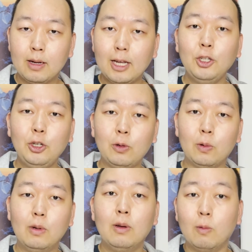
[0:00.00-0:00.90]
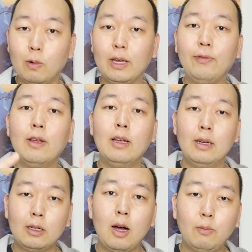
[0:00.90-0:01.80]
issue with
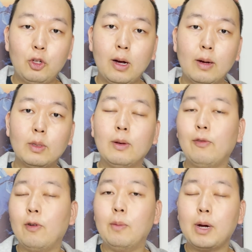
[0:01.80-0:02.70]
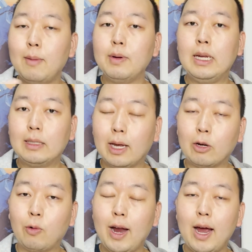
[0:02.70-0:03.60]
top jobs from companies like
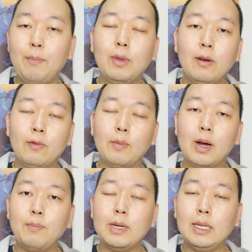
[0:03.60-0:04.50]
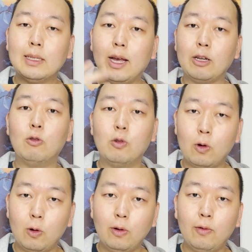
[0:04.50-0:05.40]
Grab, from companies like
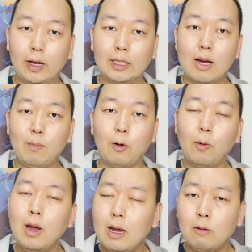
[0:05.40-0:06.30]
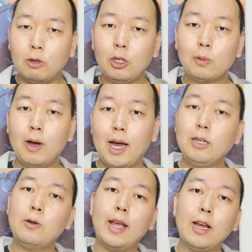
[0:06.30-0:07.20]
Google, for example, which is why I
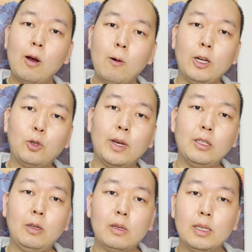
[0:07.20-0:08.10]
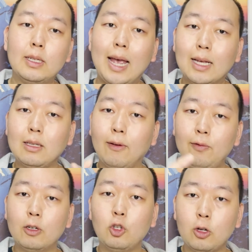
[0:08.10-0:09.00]
don't encourage my students as their
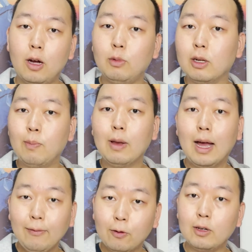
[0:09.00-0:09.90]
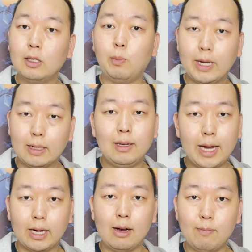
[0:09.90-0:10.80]
first job to apply for these big
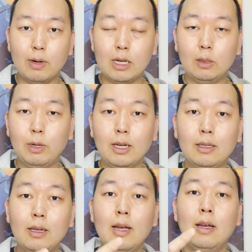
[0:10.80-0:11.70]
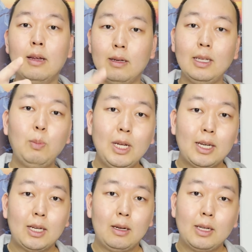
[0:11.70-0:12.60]
tech companies, because these big
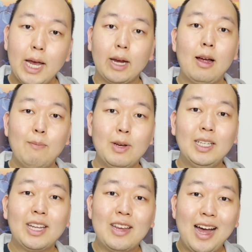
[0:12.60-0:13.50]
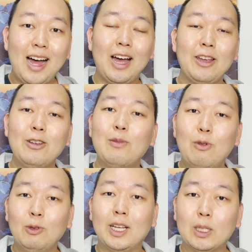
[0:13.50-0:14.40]
tech companies can hire the
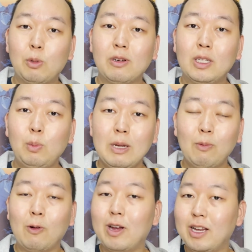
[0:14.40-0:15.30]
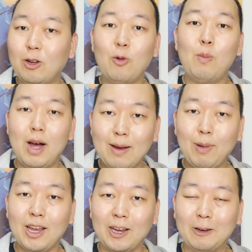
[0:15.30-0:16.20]
most experienced people and they don't mind
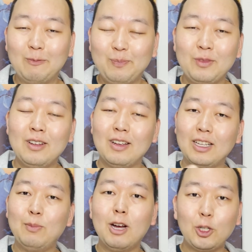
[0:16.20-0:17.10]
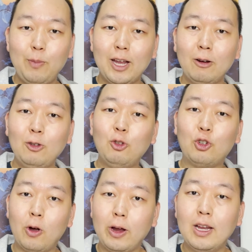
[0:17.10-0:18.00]
paying. It's much better to
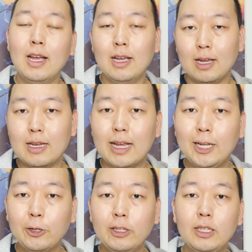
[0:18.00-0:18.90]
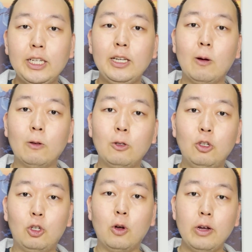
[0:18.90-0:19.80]
join an agency or to
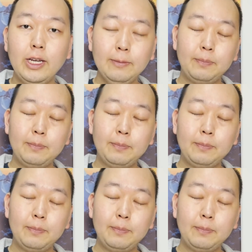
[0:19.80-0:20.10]
join